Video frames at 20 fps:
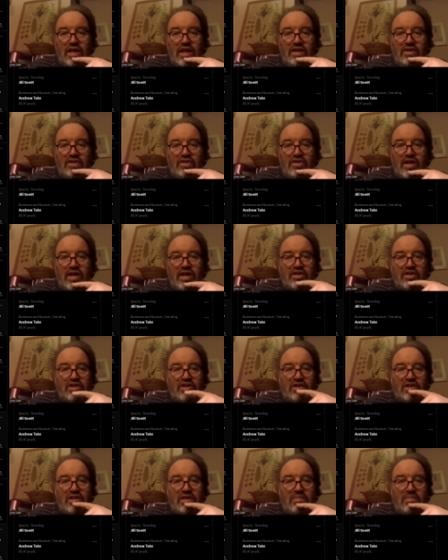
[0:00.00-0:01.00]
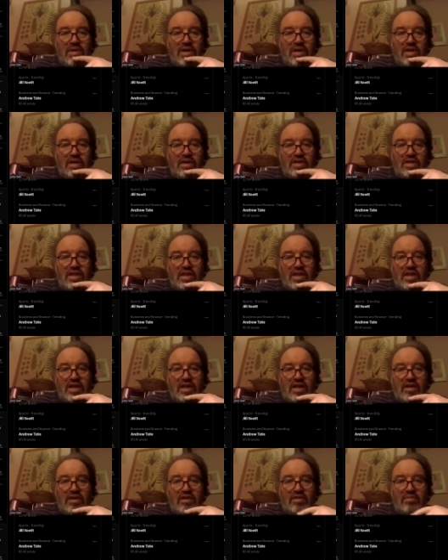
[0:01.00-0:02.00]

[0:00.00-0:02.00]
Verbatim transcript: Interactions and marketing are